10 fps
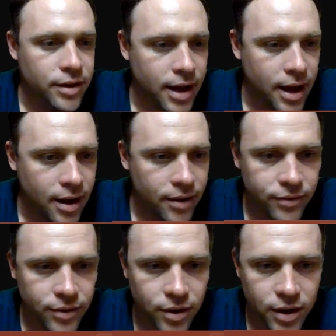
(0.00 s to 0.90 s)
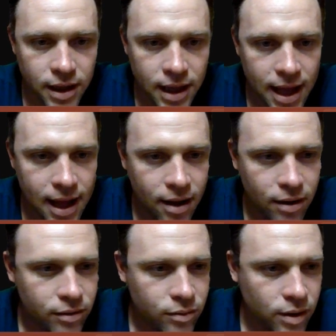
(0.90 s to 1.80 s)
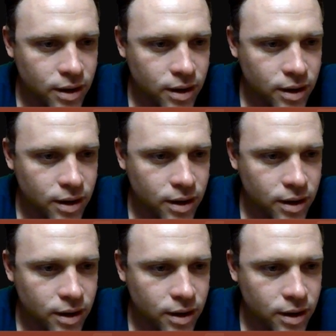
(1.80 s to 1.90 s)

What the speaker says: they have their cloud.